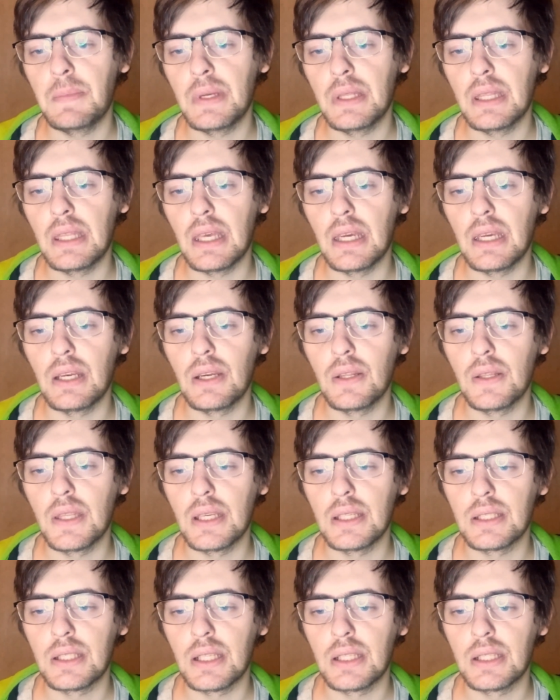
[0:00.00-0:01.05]
but I
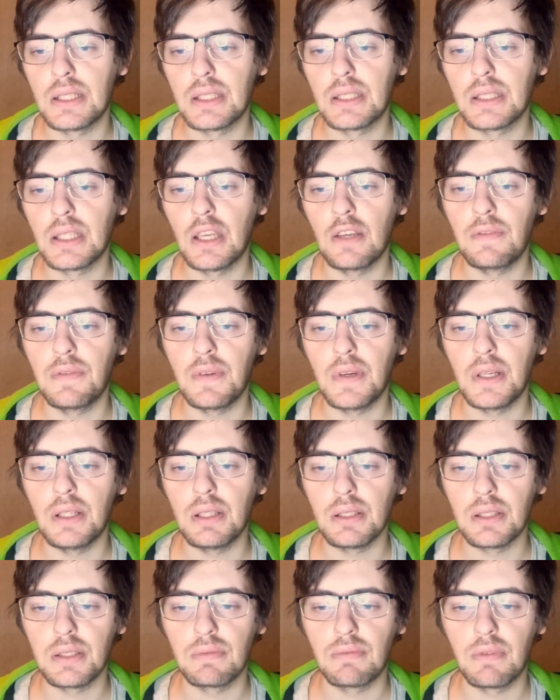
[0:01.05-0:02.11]
noticed that save
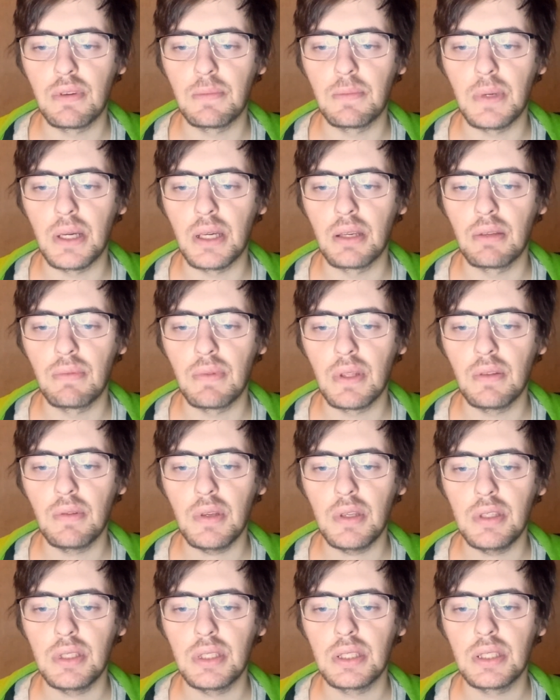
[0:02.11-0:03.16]
files from Act 1
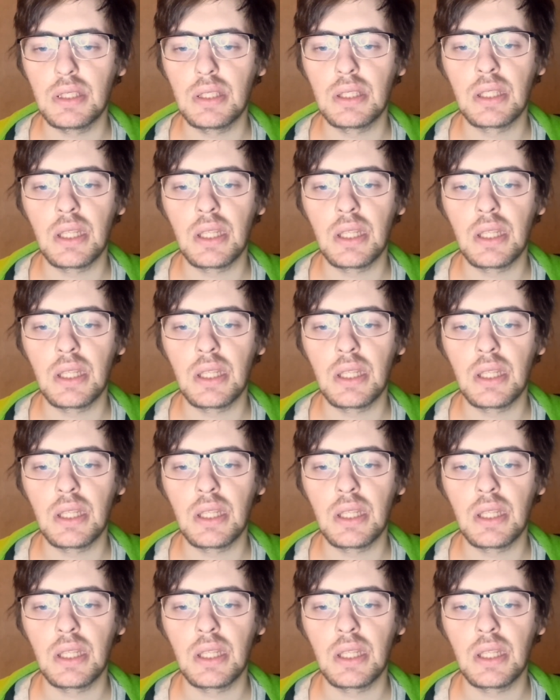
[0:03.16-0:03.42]
was